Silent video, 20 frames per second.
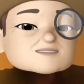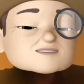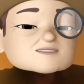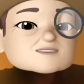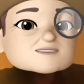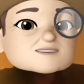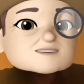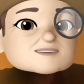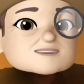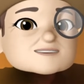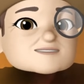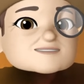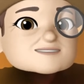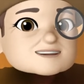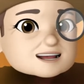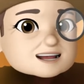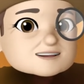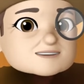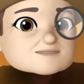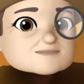doesn't
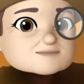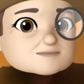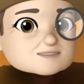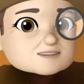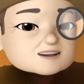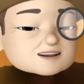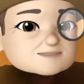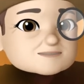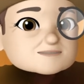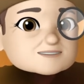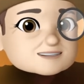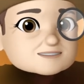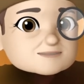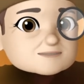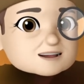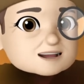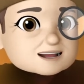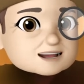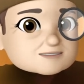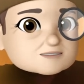have monopoly
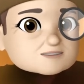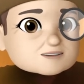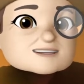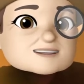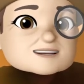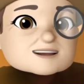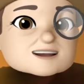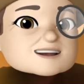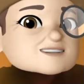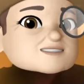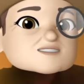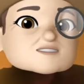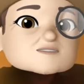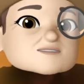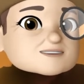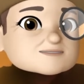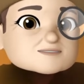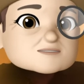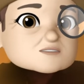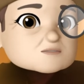power, it can do
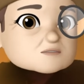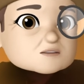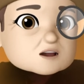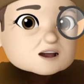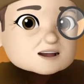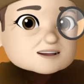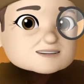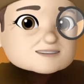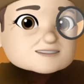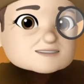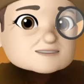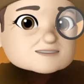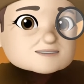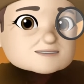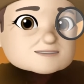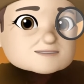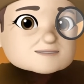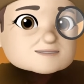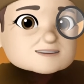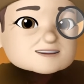whatever it wants.
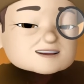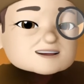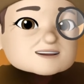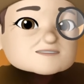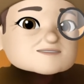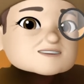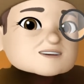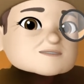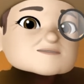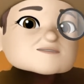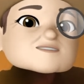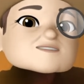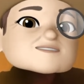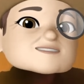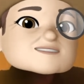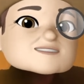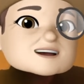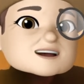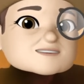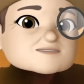If Apple
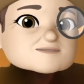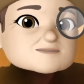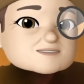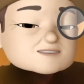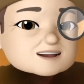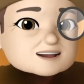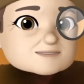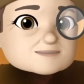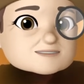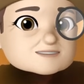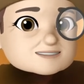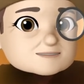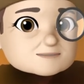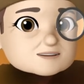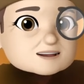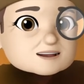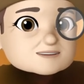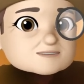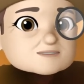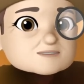doesn't have monopoly
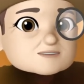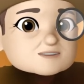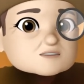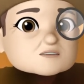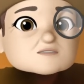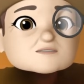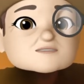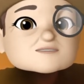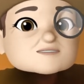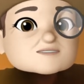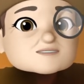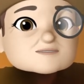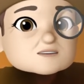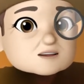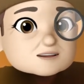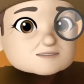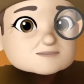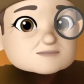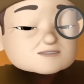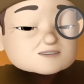power over
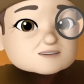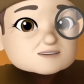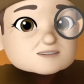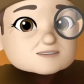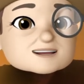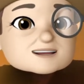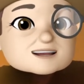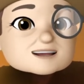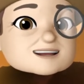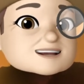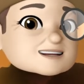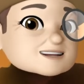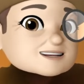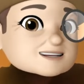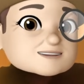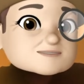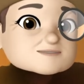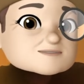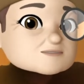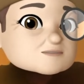smartphones, it can,
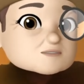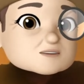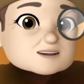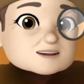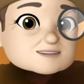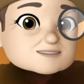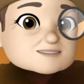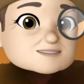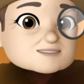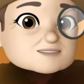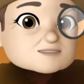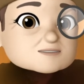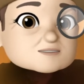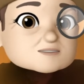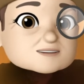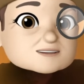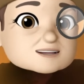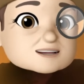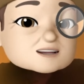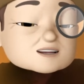if it wanted to,
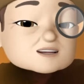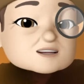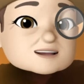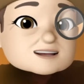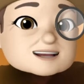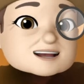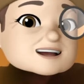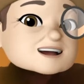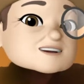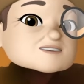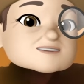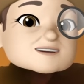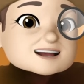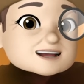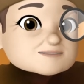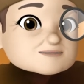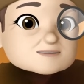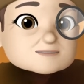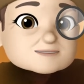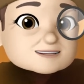kick out
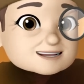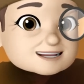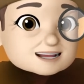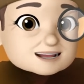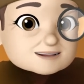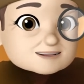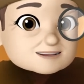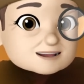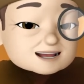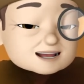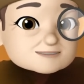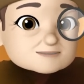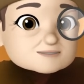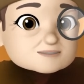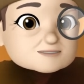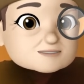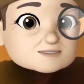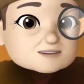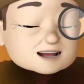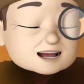everybody out of the App
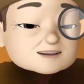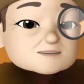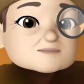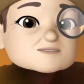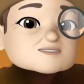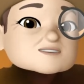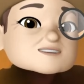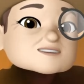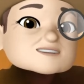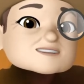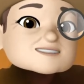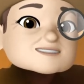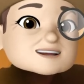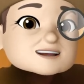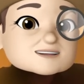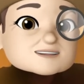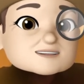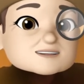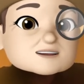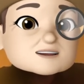Store. Apple could
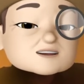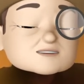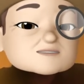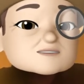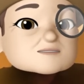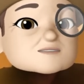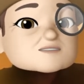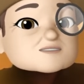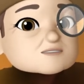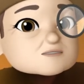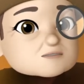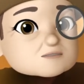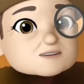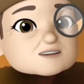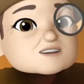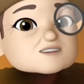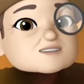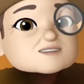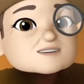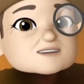decide, remember the
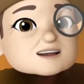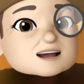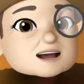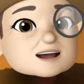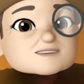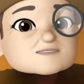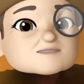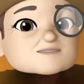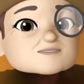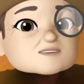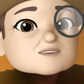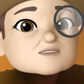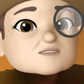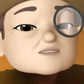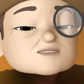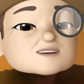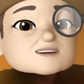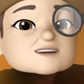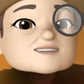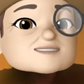original iPhone
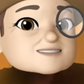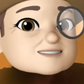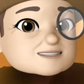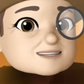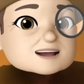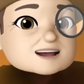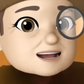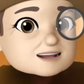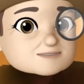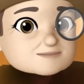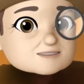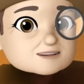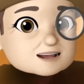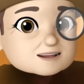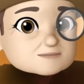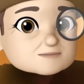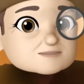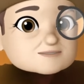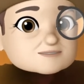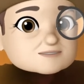didn't have an
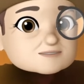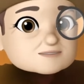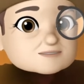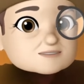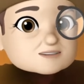App Store.